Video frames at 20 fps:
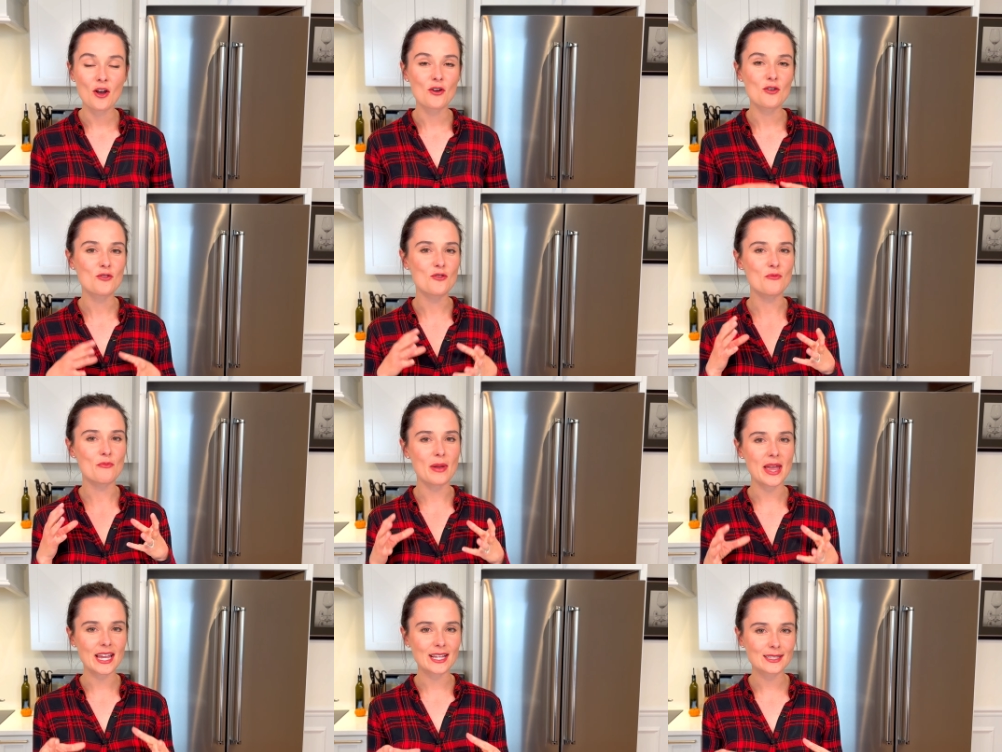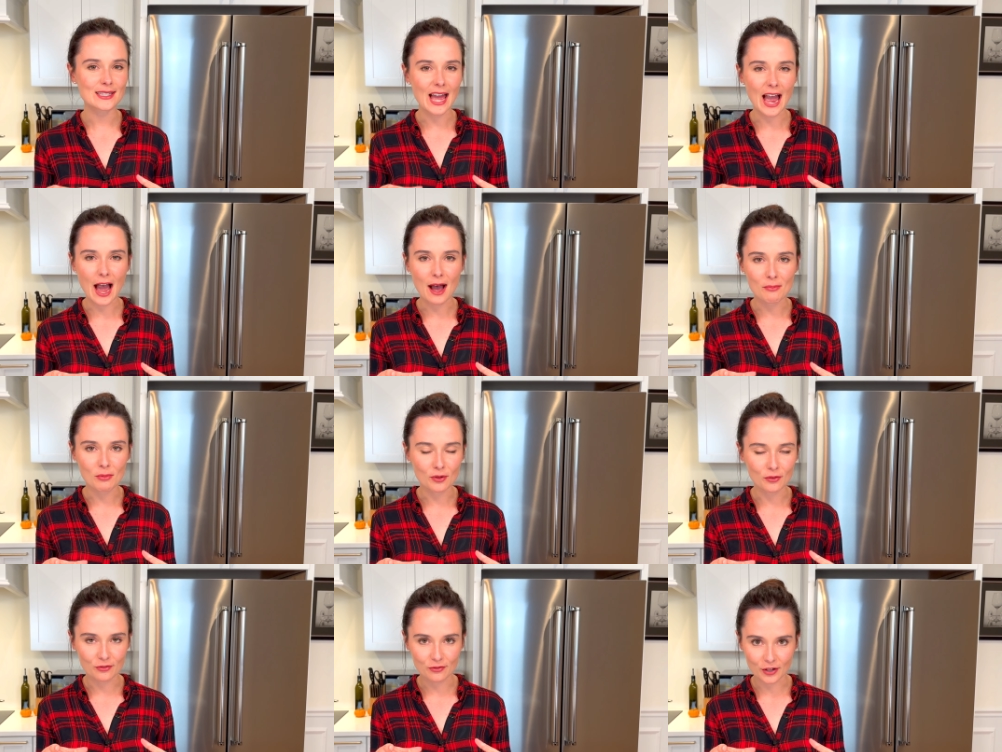who makes
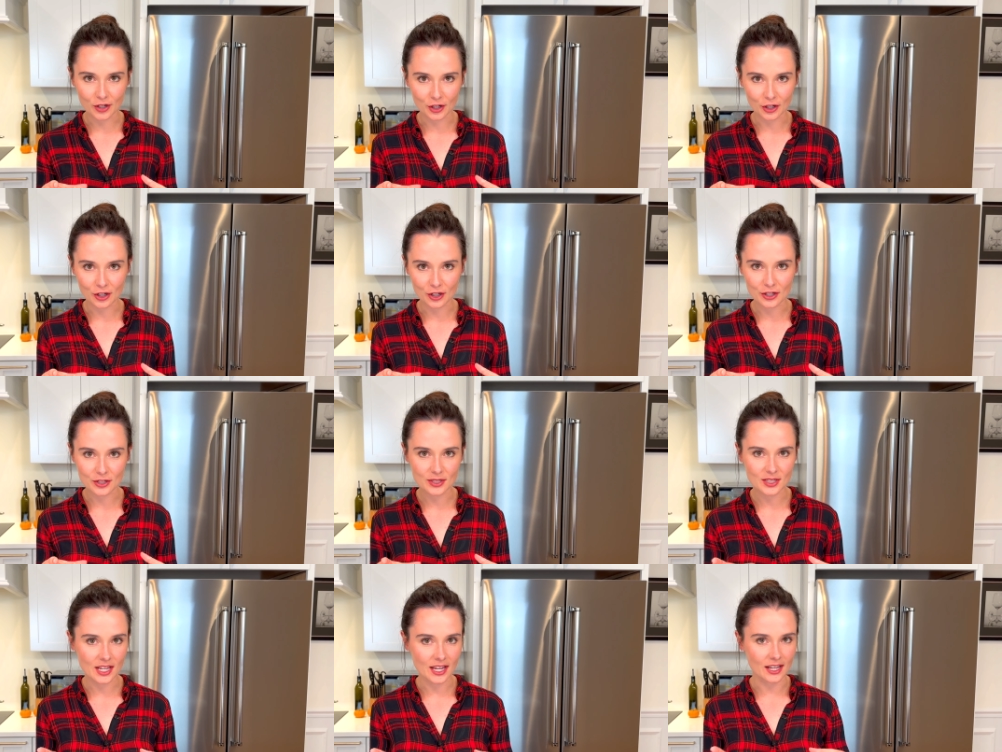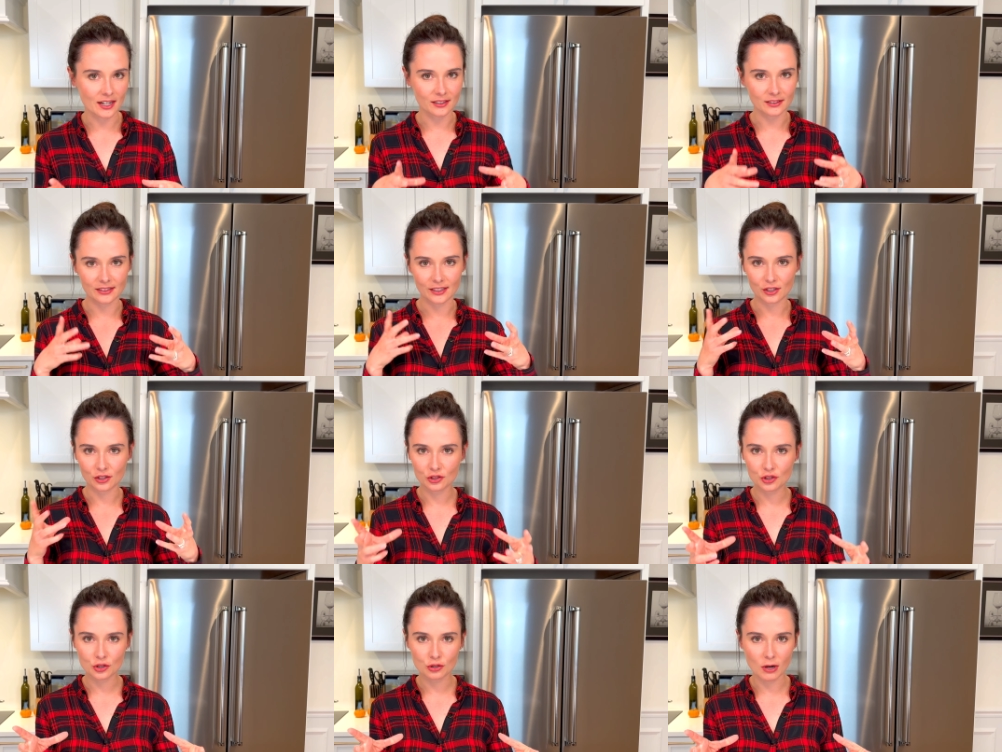apple fritters in a
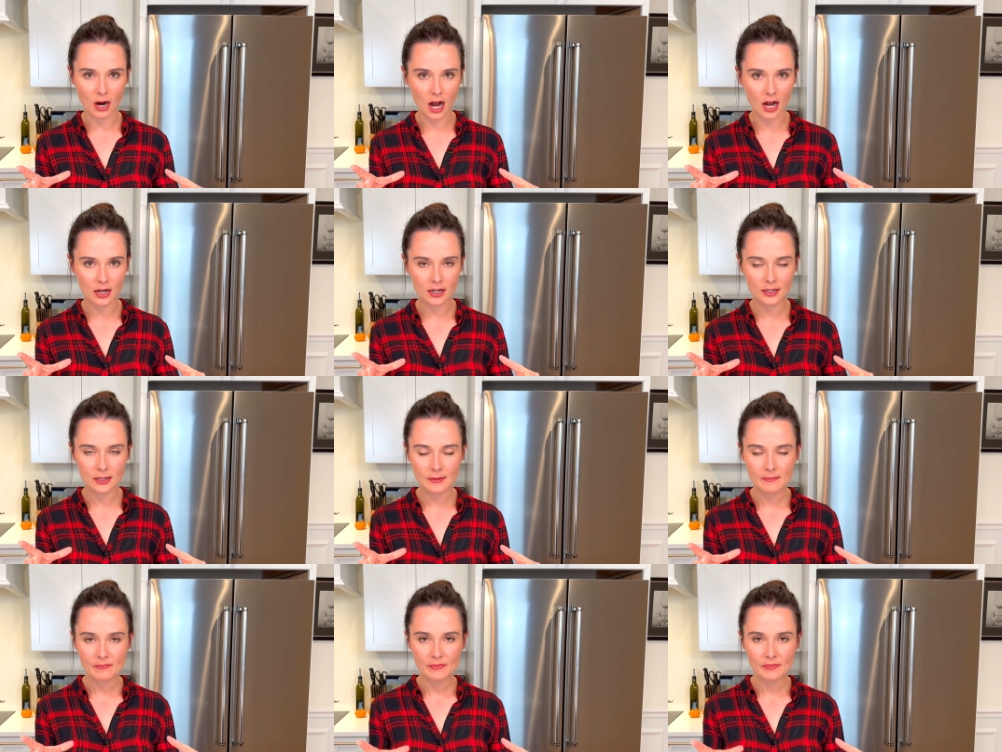little truck.